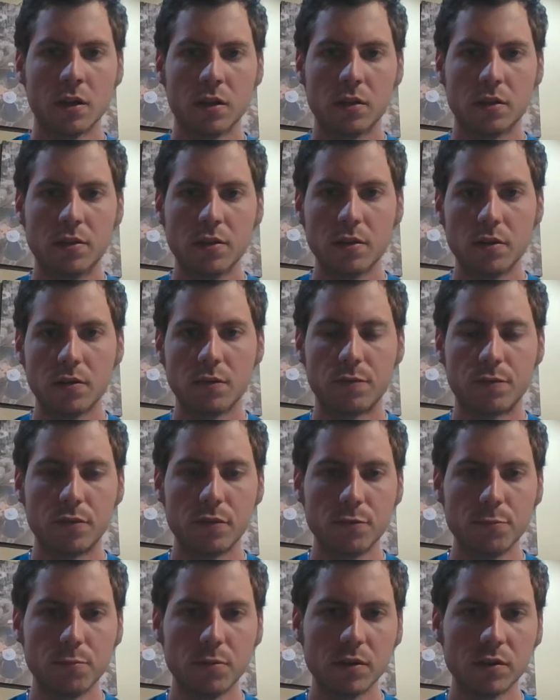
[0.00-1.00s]
the
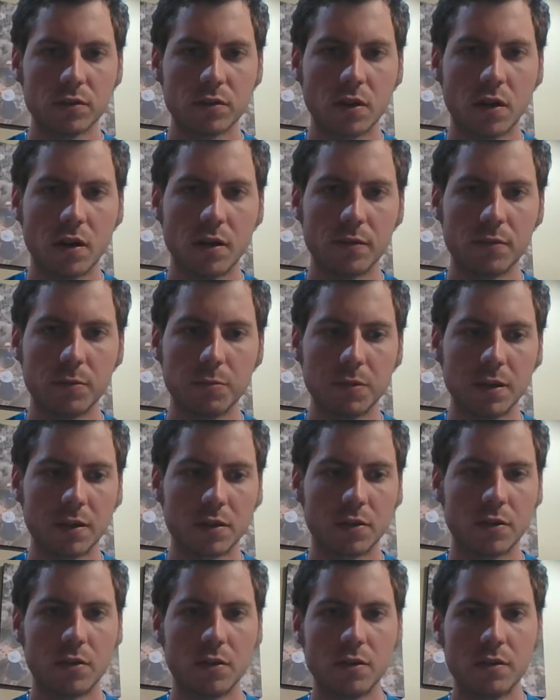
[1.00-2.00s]
French press coffee
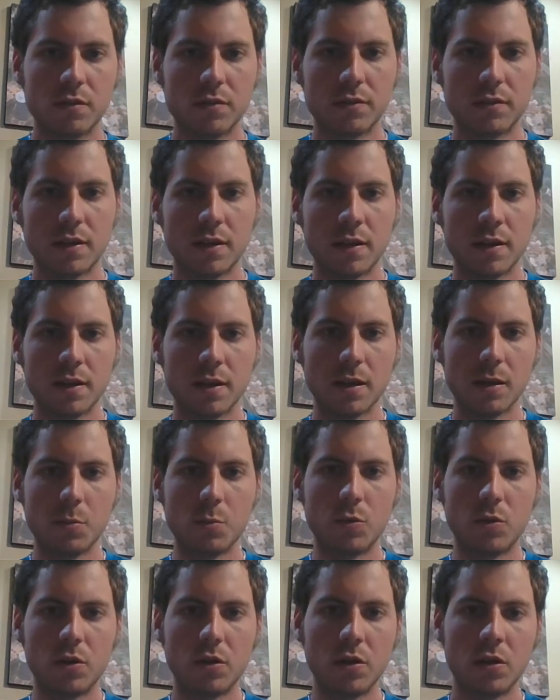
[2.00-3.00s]
maker is a
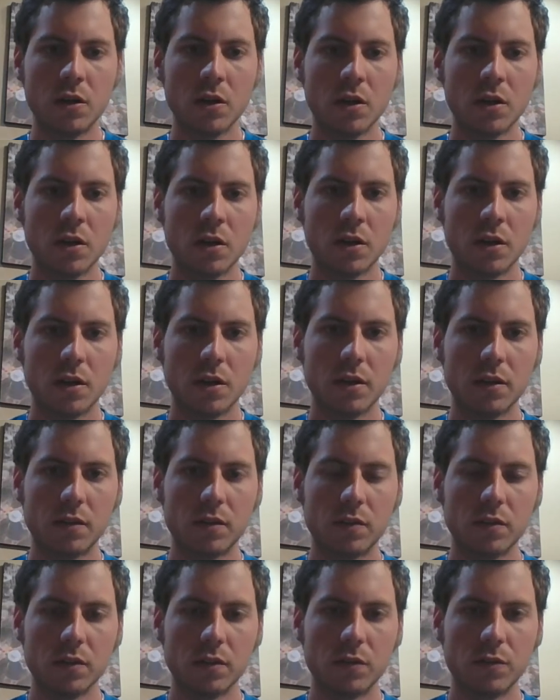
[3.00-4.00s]
more
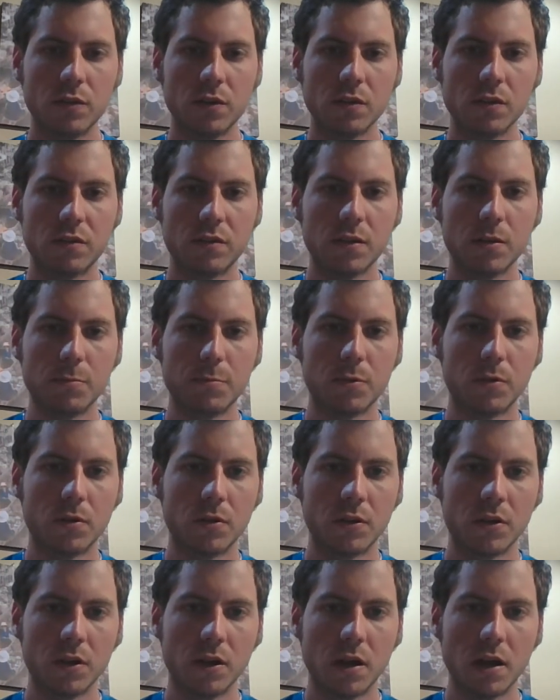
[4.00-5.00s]
it's very simple.